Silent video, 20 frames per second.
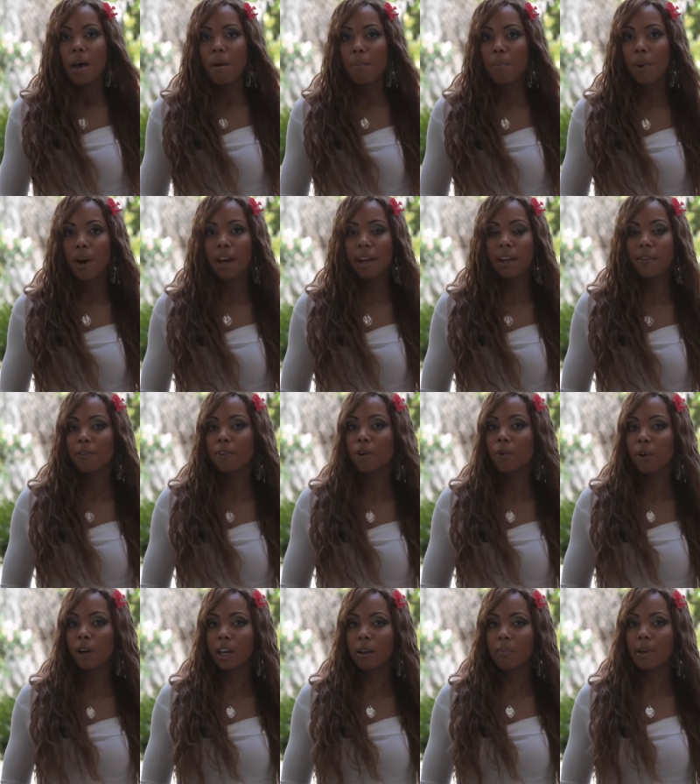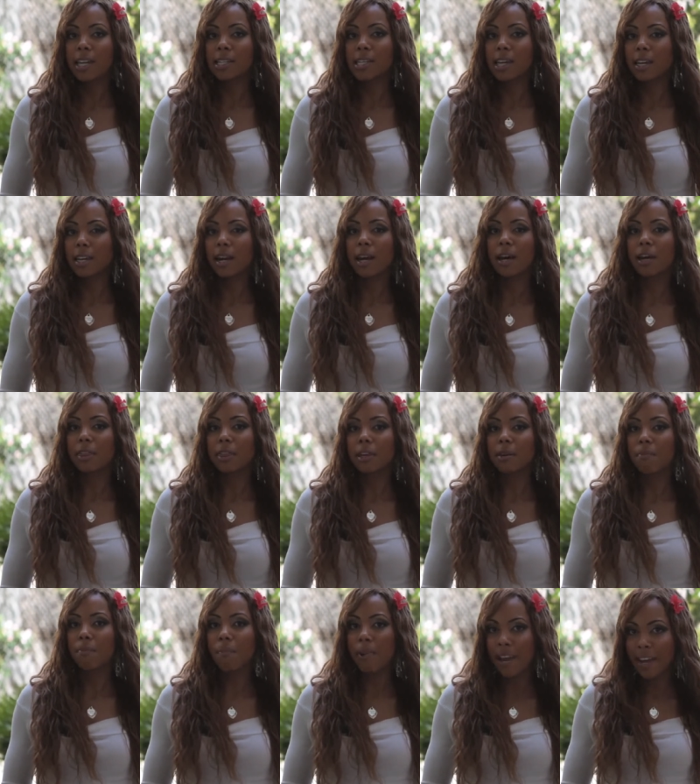But if you want to maintain a healthy
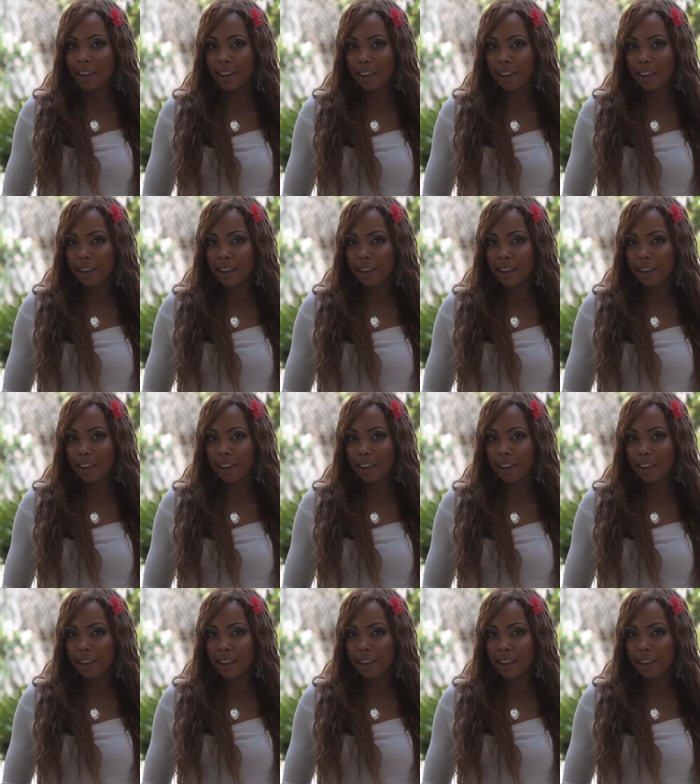bank